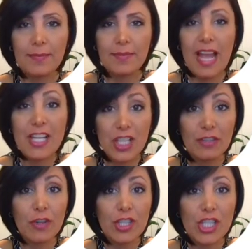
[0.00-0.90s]
Hashing
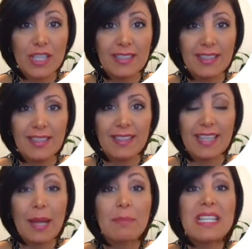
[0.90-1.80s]
function
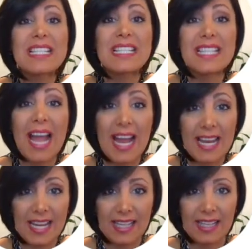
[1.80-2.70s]
can be
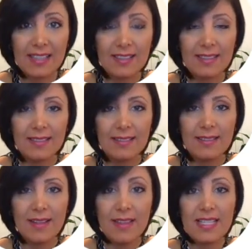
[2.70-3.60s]
static.
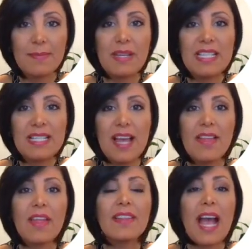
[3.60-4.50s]
This means
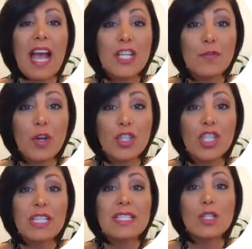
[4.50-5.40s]
that the hash
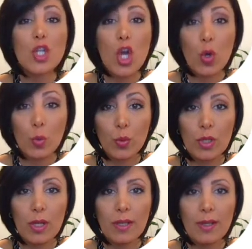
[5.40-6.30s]
function is
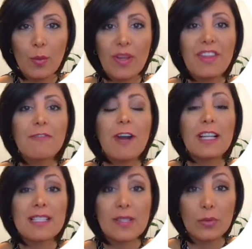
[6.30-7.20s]
known when the file
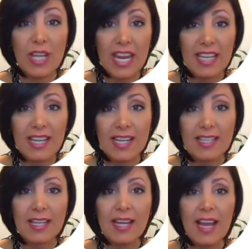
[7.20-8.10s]
is created
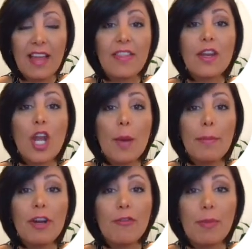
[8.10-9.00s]
and the
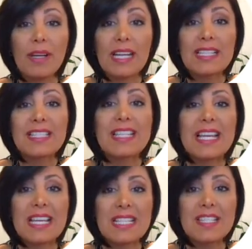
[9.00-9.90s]
number of buckets
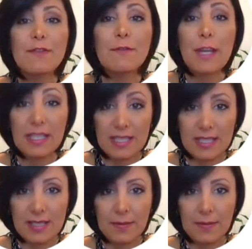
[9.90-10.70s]
is fixed.